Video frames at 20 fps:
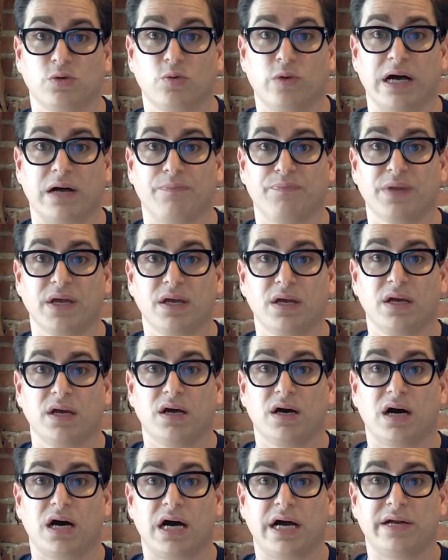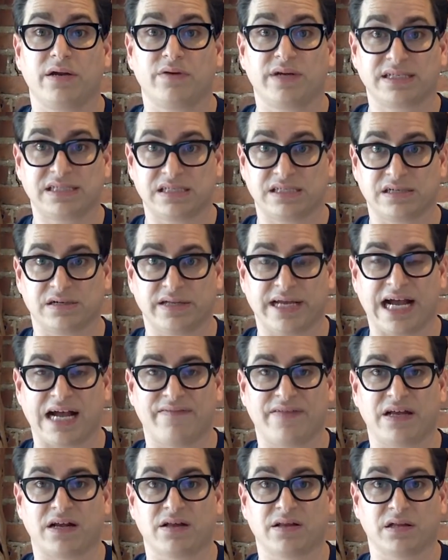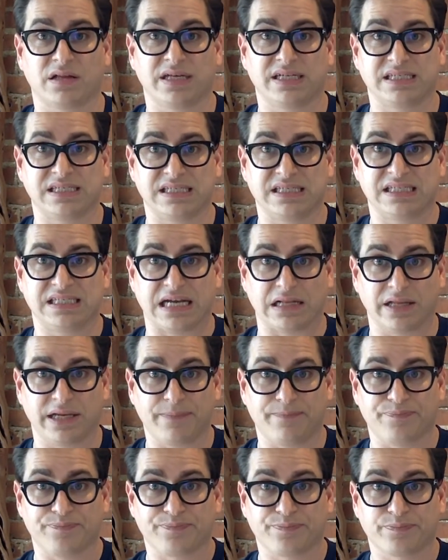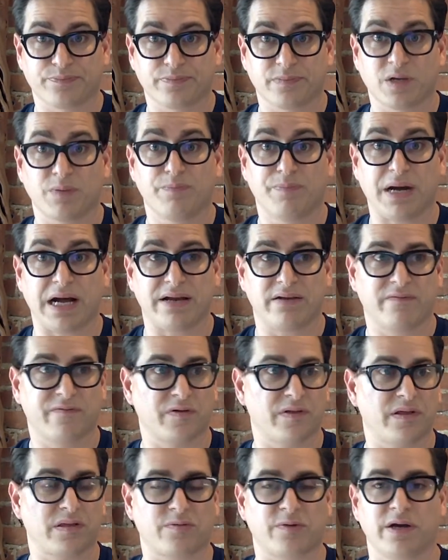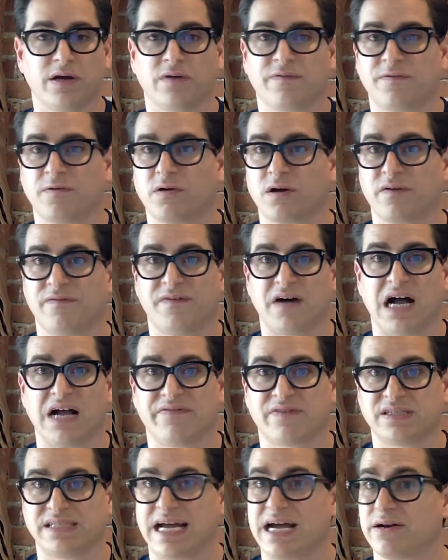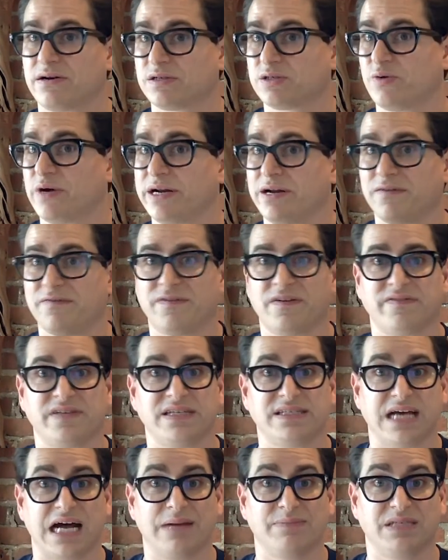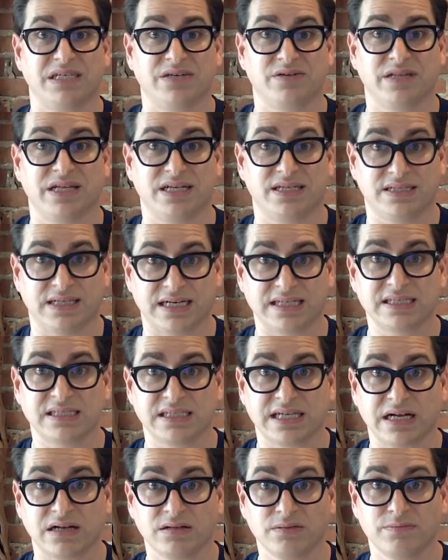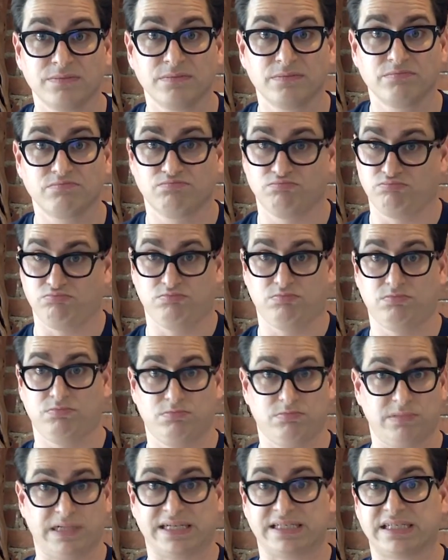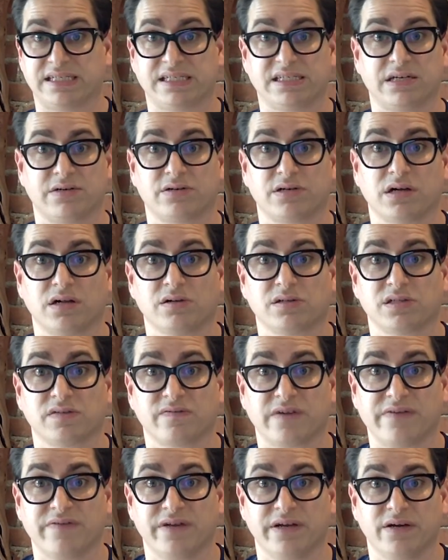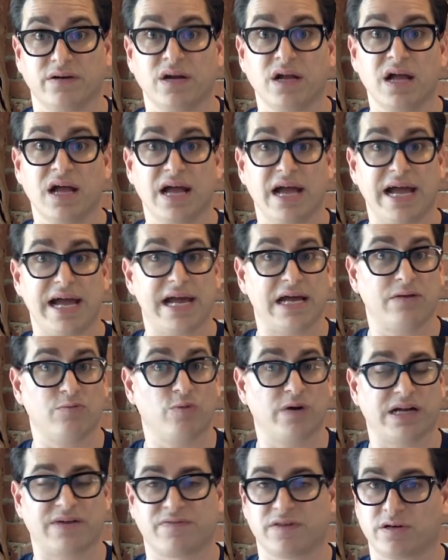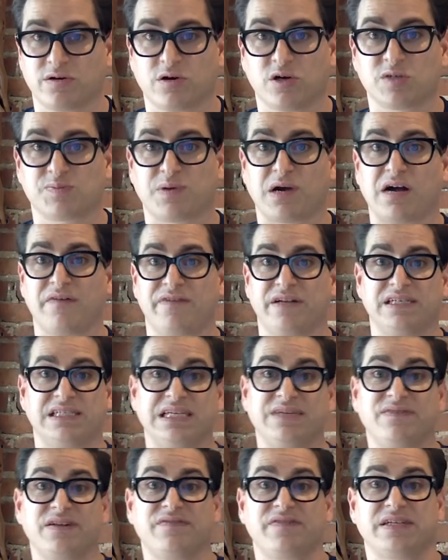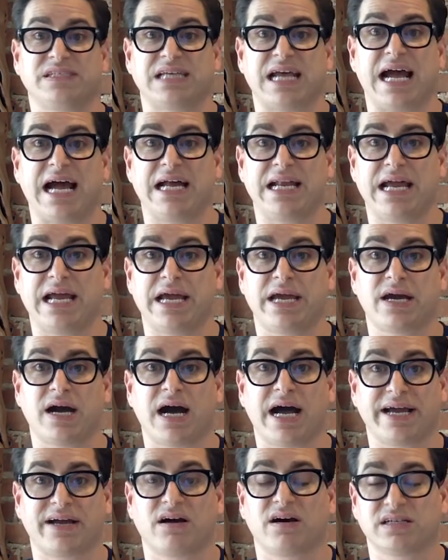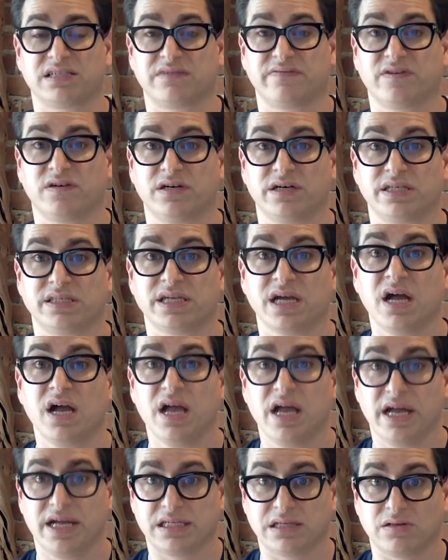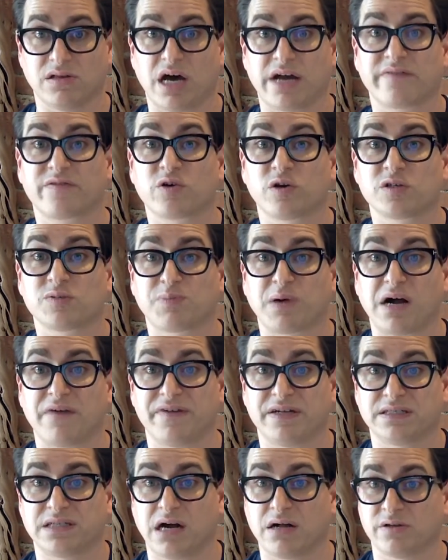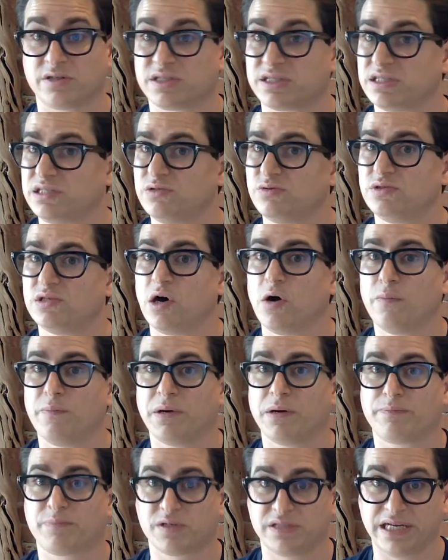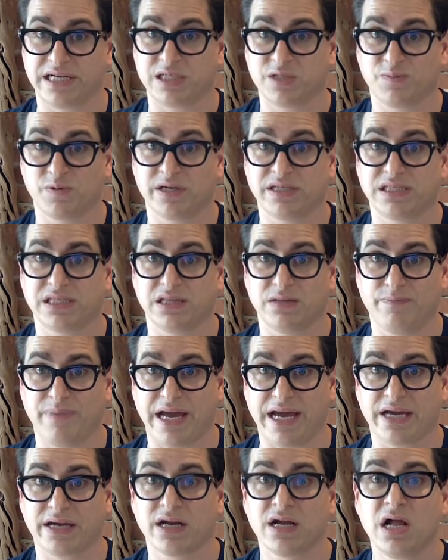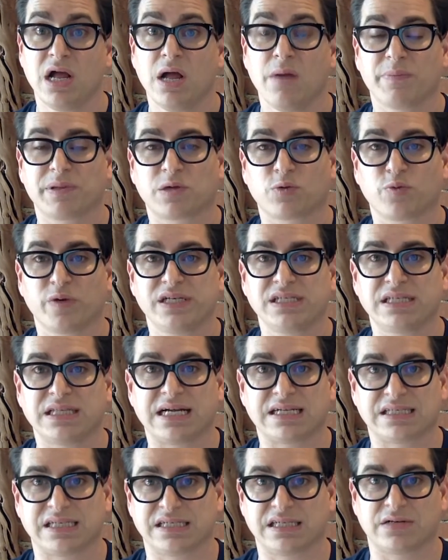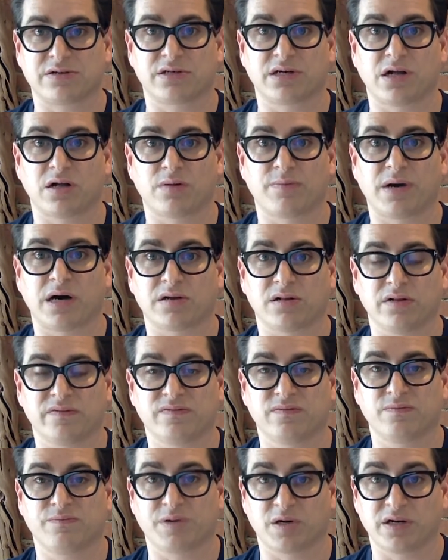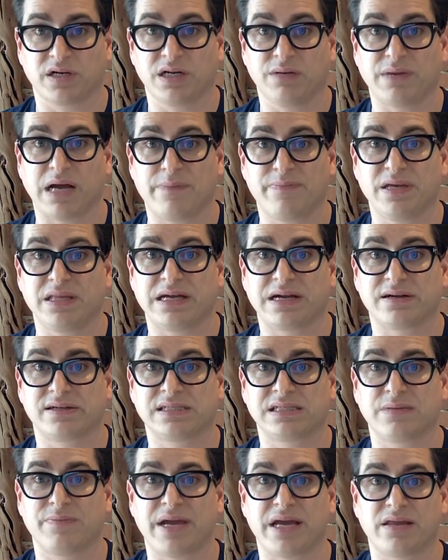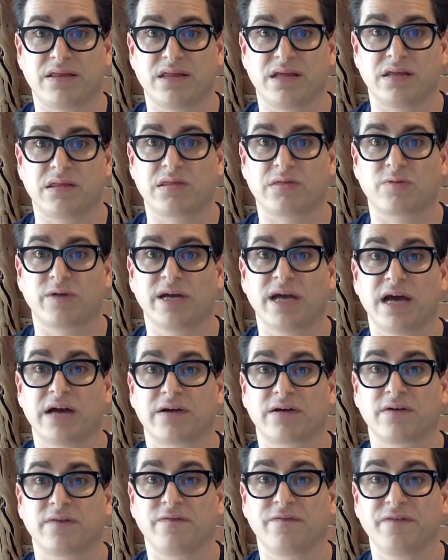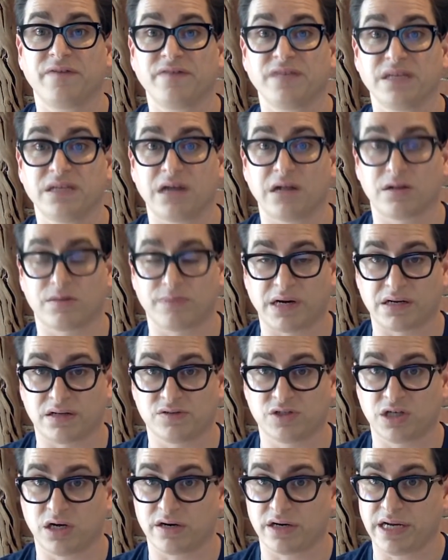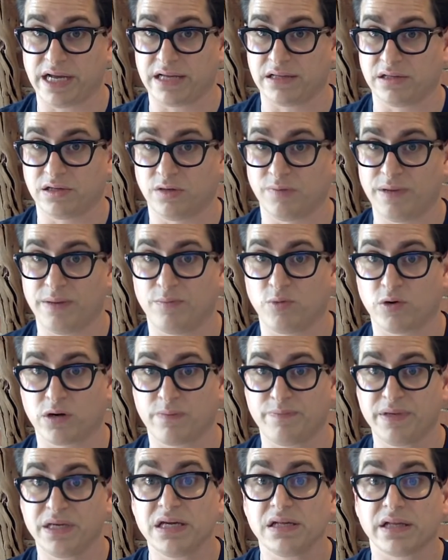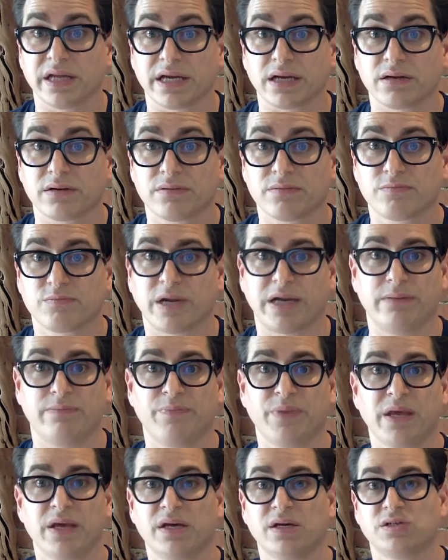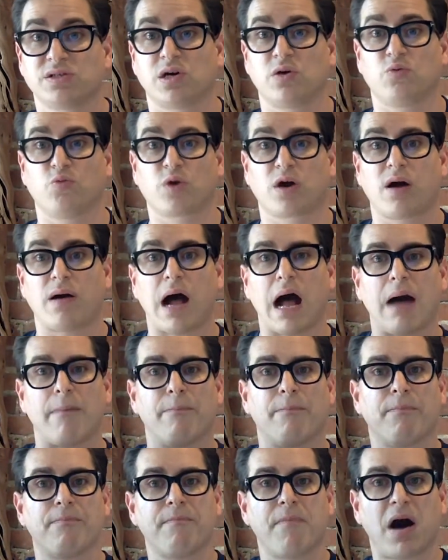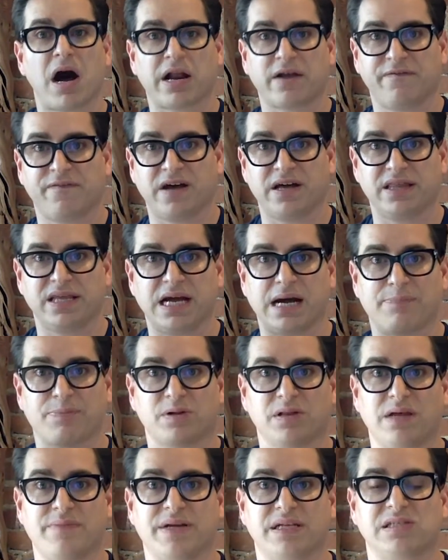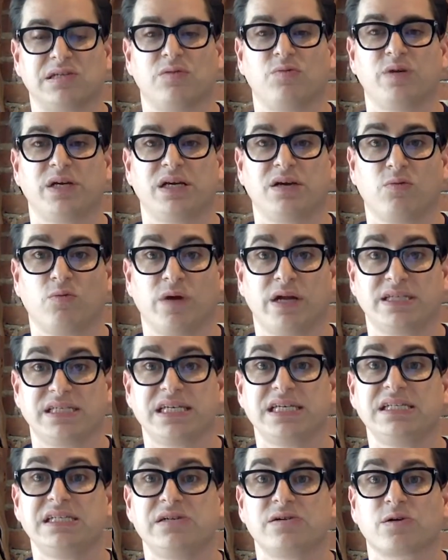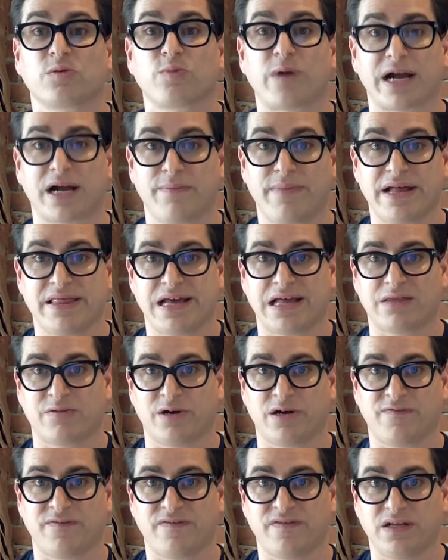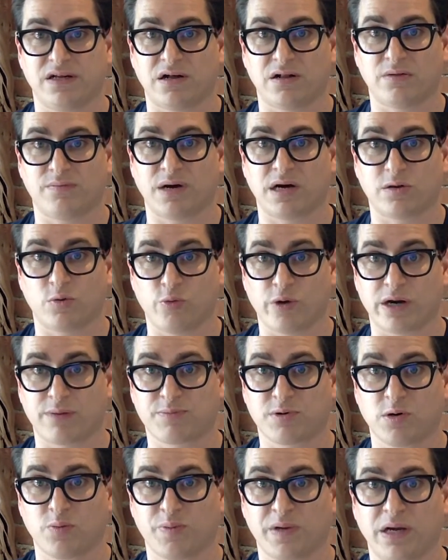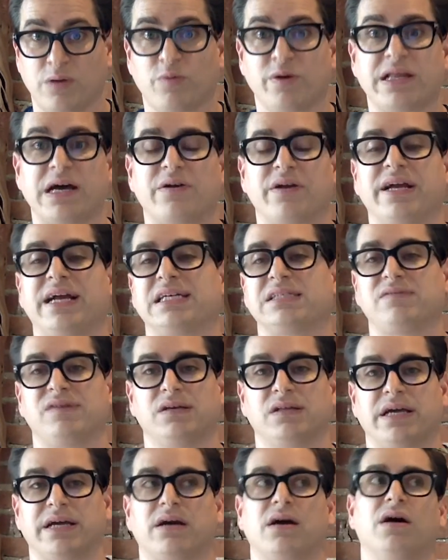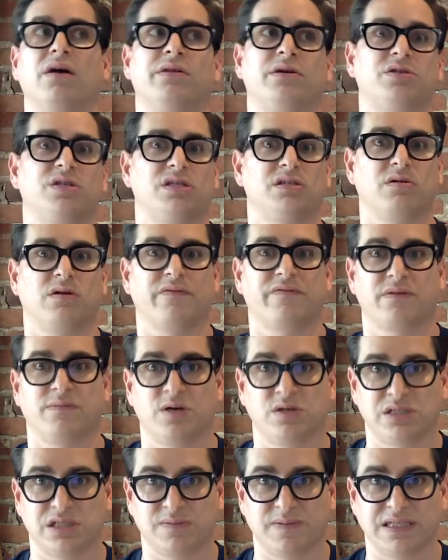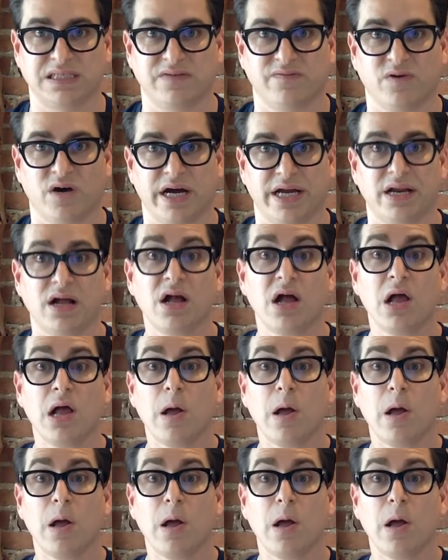Well, I don't necessarily have that on the list to sell it, but for the 3 or 4 or 5 or 10 or 20 or 50 times a year that it does sell, that's $600 of revenue. And whatever the gross profit is, even if it's at a high cost of goods, it's a lot of gross profit dollars because you don't put percentage points in the bank. But the reason that $600 bottle of Burgundy might be there is to make the $350 bottle of Chardonnay a little bit more appealing, right? So we're modifying the upper limit so it's easier to recommend that $350 bottle where appropriate without a guest feeling like, oh, they're just going for the most expensive wine.